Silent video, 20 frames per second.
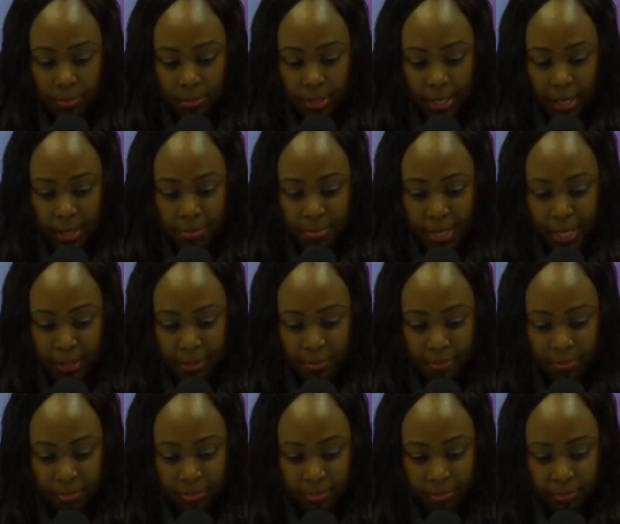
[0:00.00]
Amen.
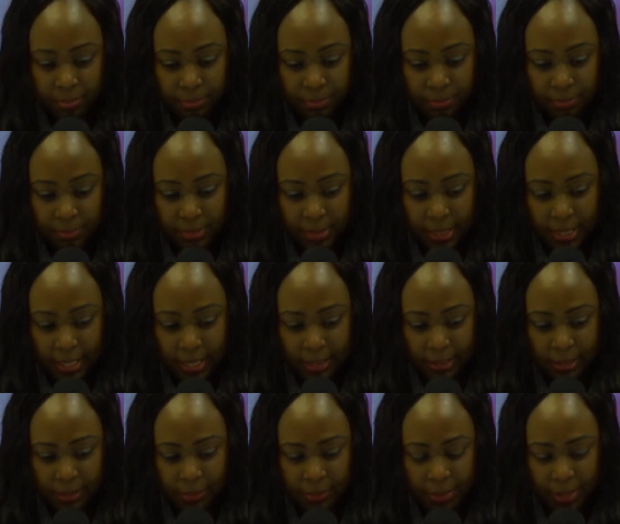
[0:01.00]
Amen.
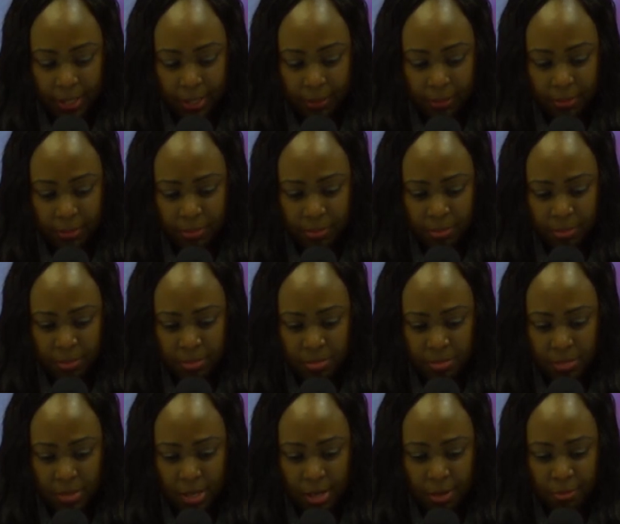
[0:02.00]
Hallelujah.
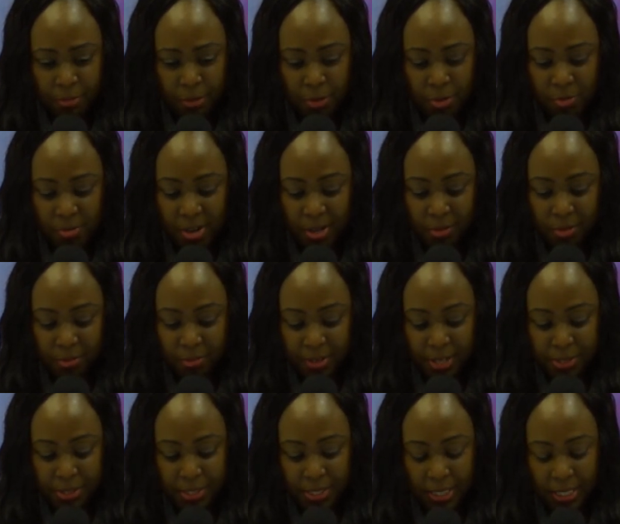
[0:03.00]
Every one of
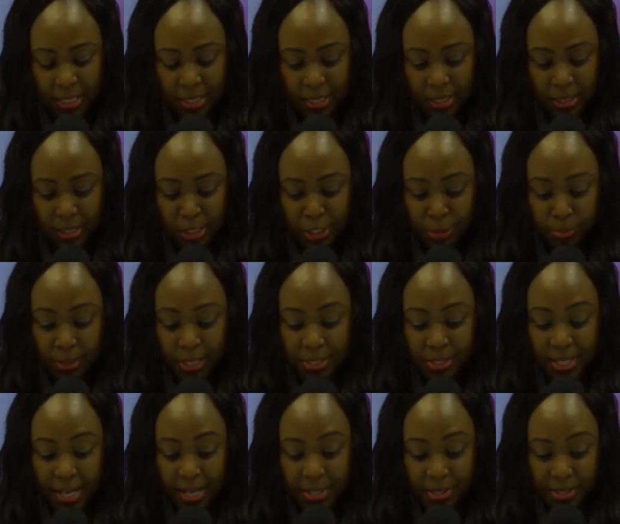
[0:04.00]
us seated in this
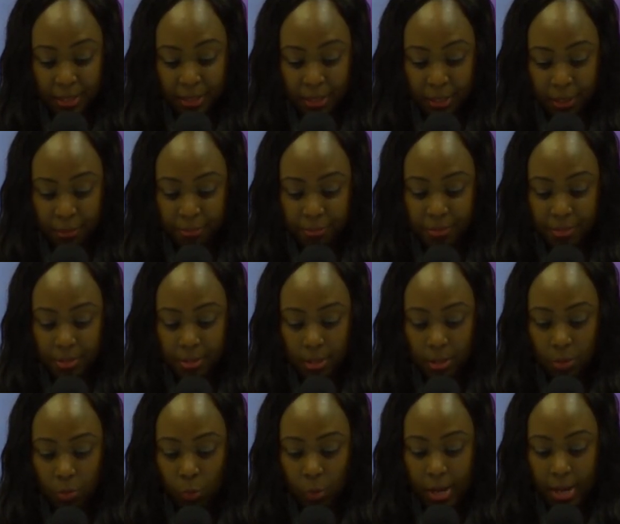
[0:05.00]
place has a gift.
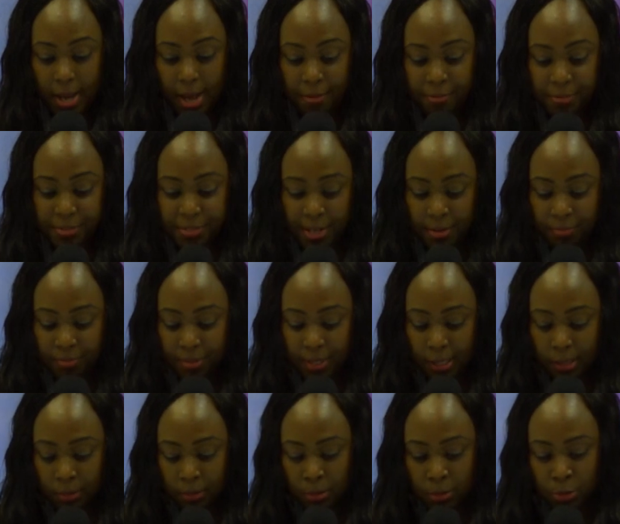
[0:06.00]
We have
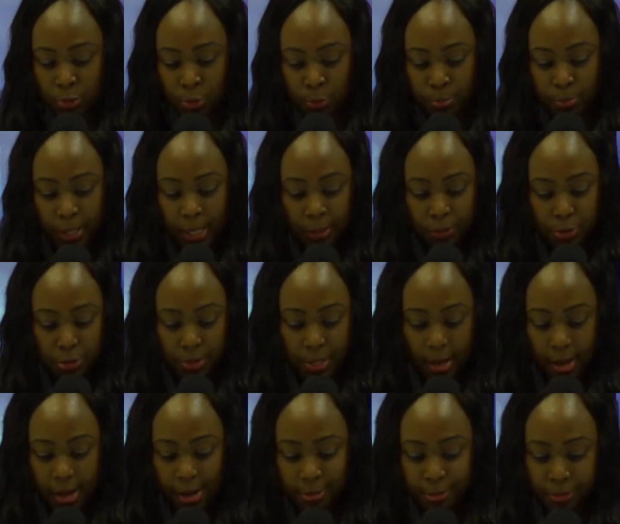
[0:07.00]
something to bring to
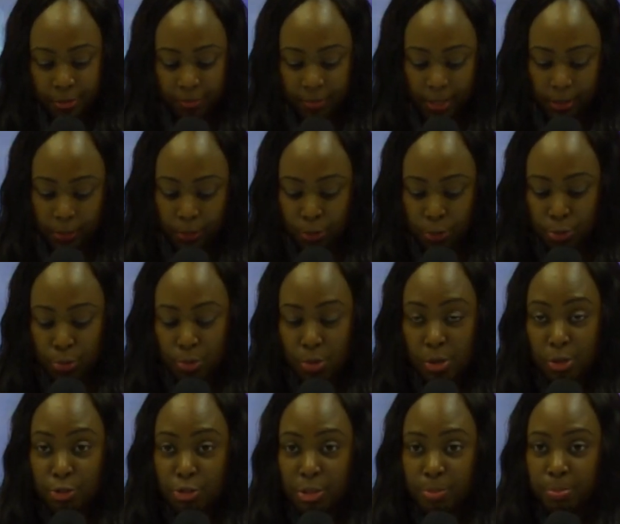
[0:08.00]
the house of the Lord, to
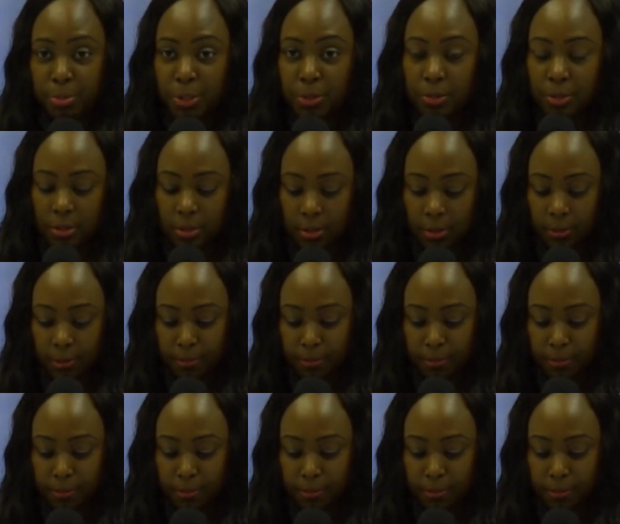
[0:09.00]
contribute